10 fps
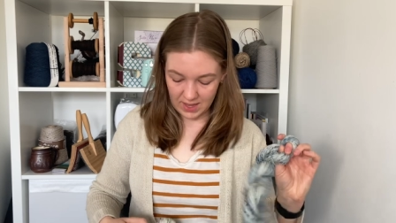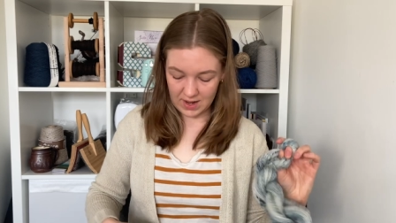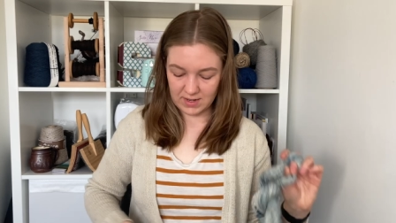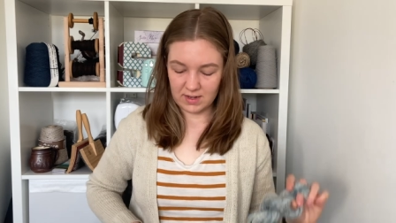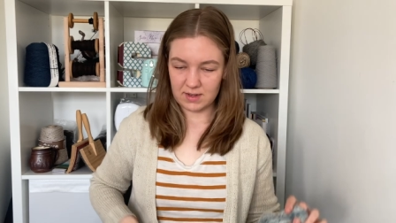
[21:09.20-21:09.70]

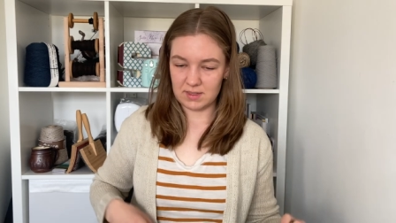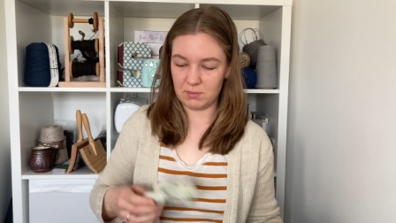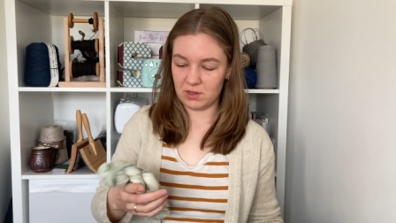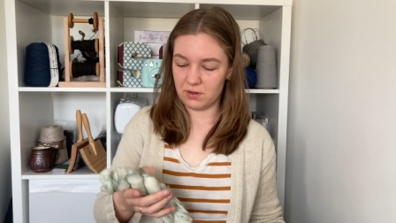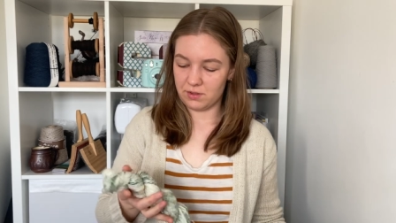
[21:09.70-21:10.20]
I did a
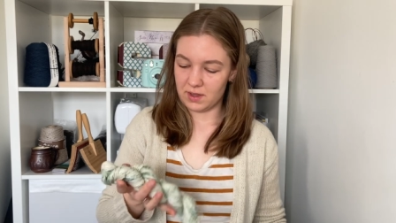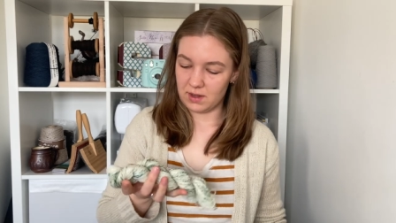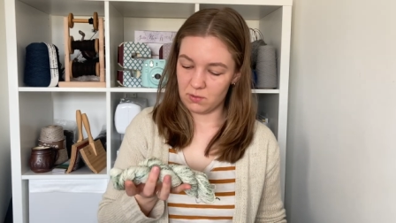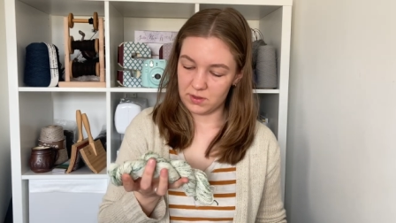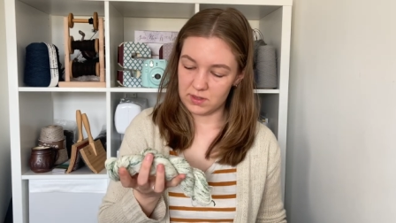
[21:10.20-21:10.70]
similar
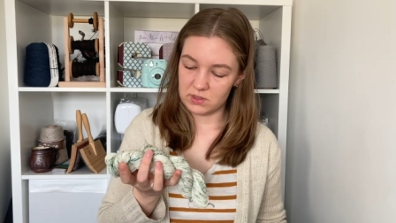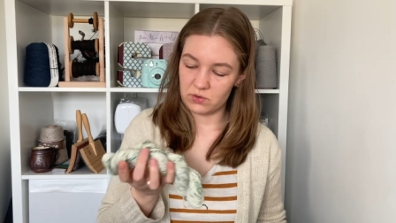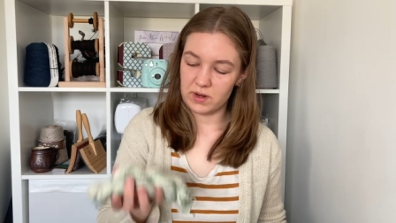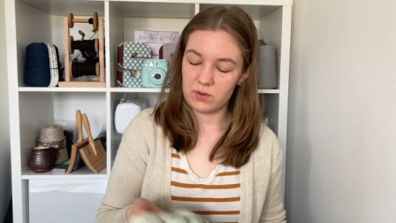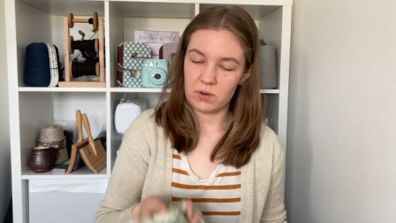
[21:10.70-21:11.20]
thing with this
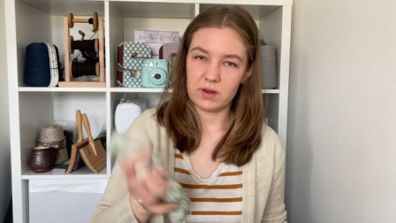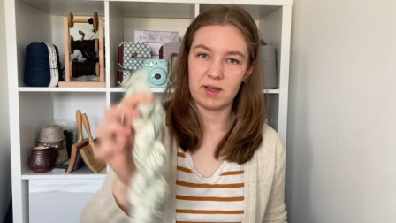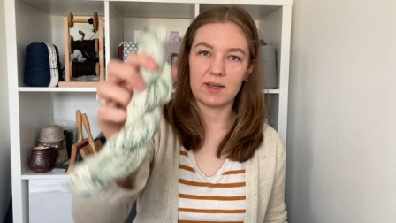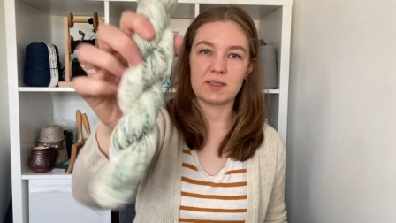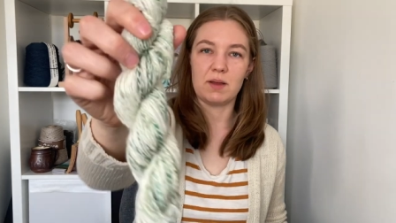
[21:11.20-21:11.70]
green one,
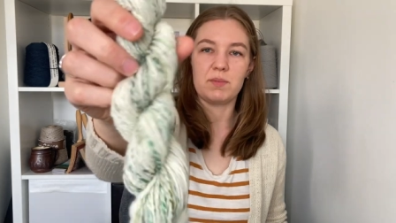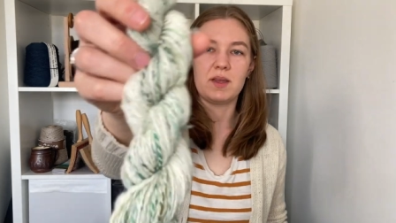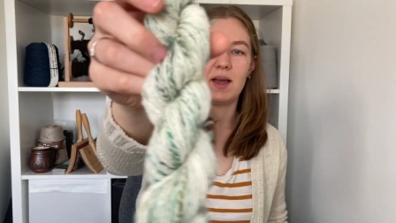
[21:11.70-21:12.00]
except that